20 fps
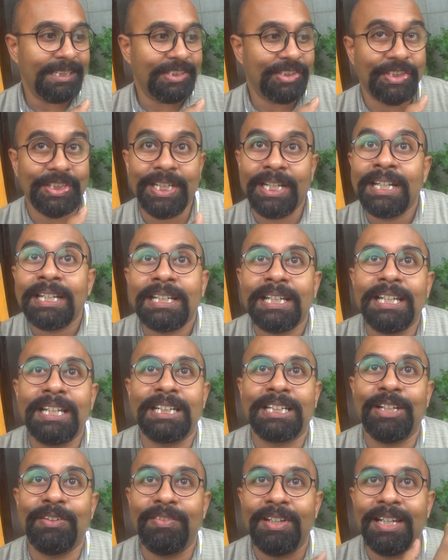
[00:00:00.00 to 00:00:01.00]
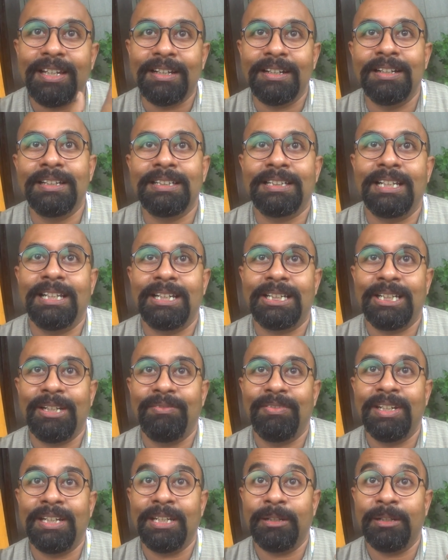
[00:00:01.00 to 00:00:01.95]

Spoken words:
share collectively, learn collectively,